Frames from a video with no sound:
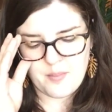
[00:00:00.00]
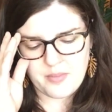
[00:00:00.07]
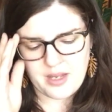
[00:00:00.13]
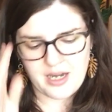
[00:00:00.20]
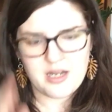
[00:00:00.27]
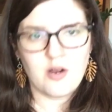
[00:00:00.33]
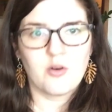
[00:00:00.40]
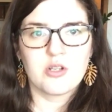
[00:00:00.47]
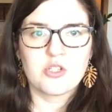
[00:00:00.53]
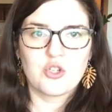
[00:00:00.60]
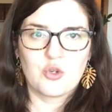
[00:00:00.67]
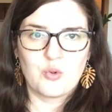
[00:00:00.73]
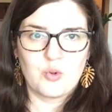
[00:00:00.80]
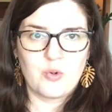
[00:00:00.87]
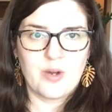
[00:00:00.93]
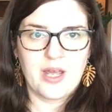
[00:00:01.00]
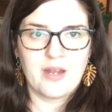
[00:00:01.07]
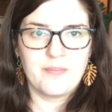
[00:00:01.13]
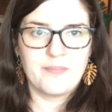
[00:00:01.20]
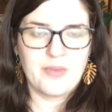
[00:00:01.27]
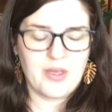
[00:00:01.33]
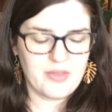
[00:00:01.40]
that I noticed grew
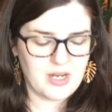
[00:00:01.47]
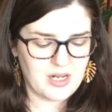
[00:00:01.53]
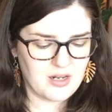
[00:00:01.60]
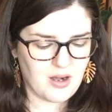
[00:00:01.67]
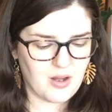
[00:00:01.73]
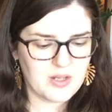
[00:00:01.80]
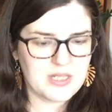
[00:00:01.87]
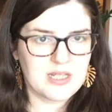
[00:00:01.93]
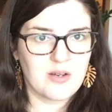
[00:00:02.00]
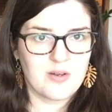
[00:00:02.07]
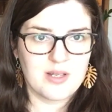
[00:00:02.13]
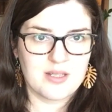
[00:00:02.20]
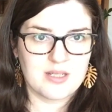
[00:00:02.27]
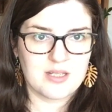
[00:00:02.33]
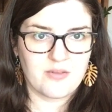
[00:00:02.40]
in, and then it also is